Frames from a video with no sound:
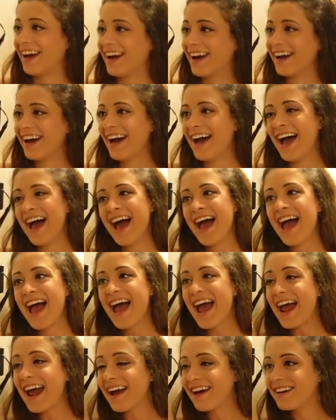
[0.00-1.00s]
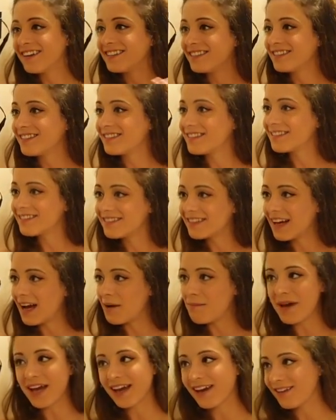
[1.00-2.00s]
and
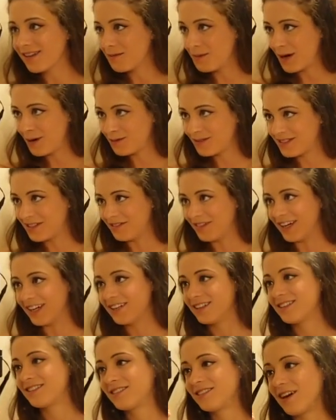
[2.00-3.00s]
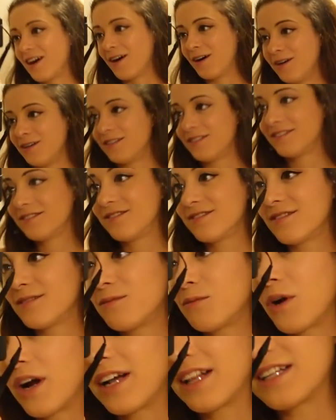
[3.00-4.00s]
I'm making the most of it. So
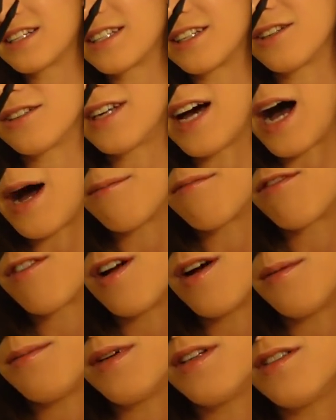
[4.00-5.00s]
wearing this little top from